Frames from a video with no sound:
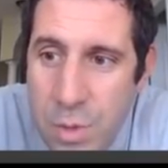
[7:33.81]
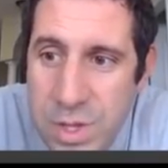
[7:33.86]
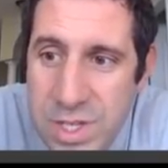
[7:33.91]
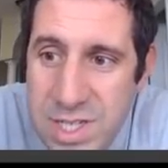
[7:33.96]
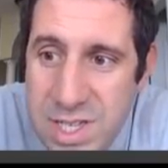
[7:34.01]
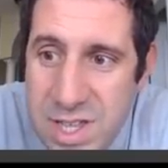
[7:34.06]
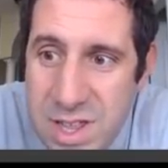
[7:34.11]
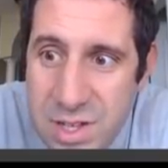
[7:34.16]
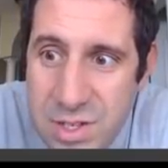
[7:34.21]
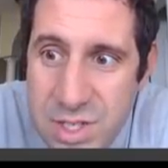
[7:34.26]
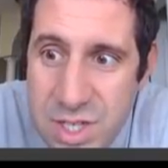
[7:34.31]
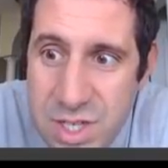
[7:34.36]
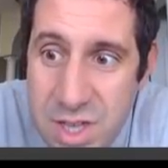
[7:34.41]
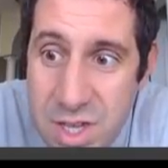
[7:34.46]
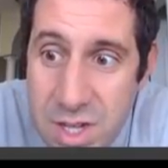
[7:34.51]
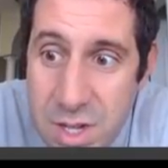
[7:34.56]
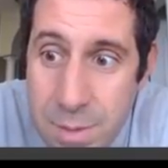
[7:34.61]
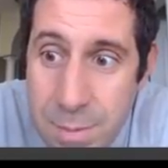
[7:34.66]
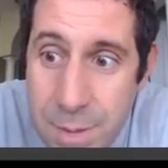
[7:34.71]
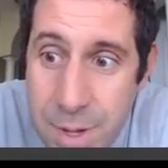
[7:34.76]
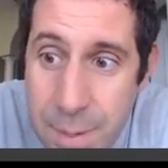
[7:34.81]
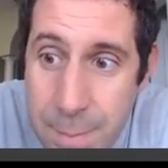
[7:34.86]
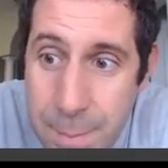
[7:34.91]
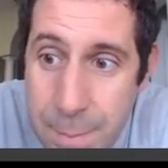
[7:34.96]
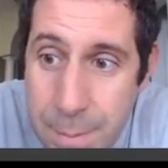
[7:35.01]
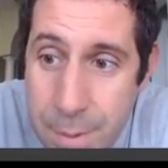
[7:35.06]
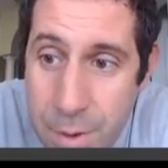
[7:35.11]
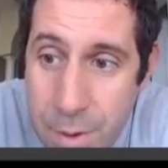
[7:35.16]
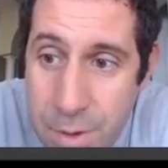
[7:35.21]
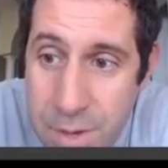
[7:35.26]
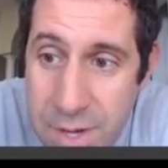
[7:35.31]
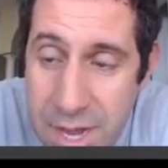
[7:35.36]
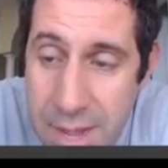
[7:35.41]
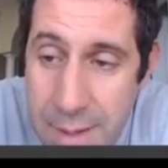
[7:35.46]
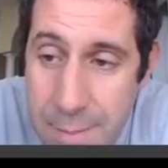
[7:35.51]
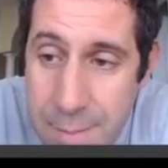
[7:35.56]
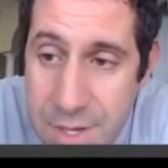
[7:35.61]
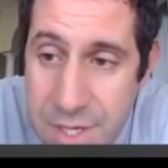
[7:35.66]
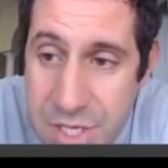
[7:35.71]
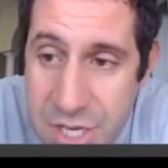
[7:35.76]
We see there's a little bit of burn
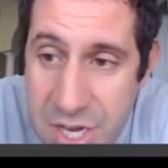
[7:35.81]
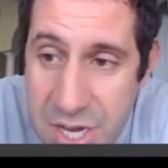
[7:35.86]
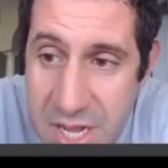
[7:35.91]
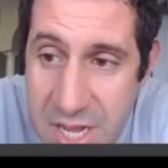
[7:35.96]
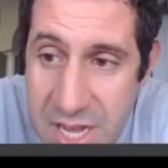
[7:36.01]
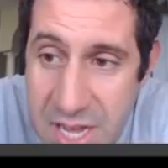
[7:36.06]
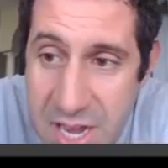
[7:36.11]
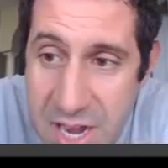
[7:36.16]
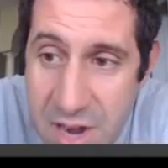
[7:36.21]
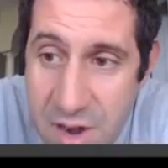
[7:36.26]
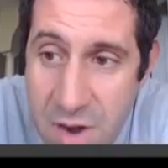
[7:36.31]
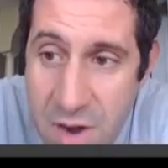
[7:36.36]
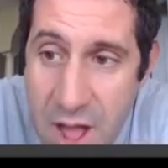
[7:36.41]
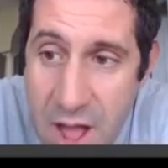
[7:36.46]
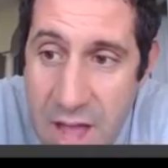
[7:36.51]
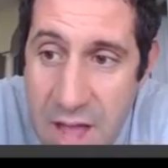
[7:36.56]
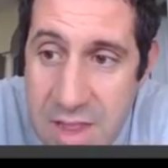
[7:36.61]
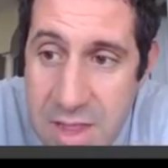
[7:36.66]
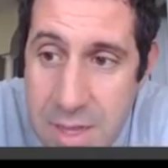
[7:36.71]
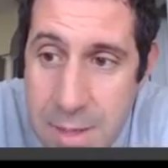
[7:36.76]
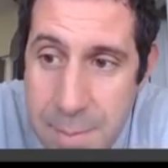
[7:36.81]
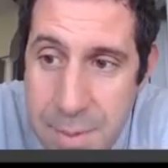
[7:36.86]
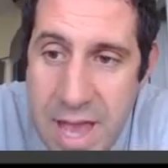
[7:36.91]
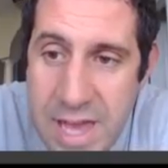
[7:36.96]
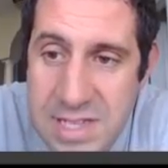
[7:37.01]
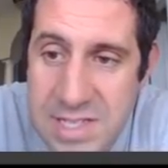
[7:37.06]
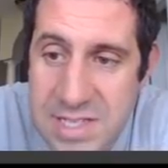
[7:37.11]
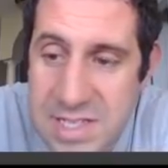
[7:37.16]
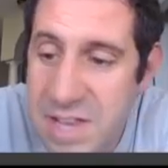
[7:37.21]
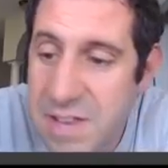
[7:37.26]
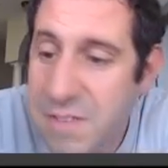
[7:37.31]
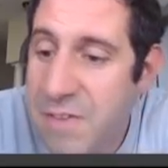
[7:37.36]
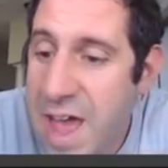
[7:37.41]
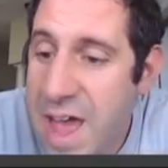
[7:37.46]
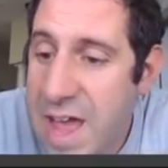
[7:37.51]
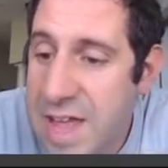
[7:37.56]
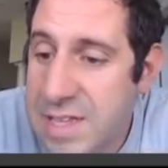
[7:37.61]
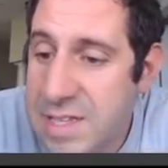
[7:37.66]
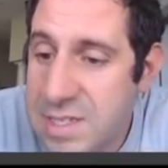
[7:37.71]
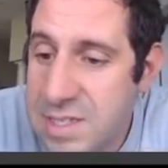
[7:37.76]
damage here on the AC
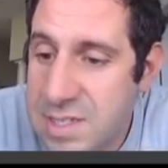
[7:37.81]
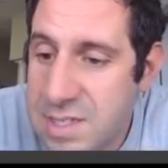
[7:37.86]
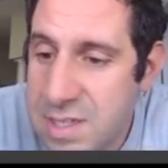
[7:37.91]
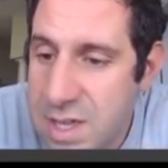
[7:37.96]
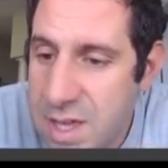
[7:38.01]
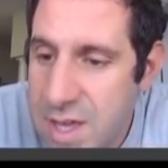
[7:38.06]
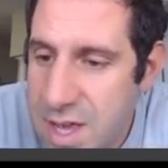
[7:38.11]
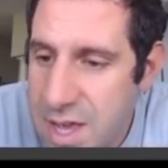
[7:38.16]
vents.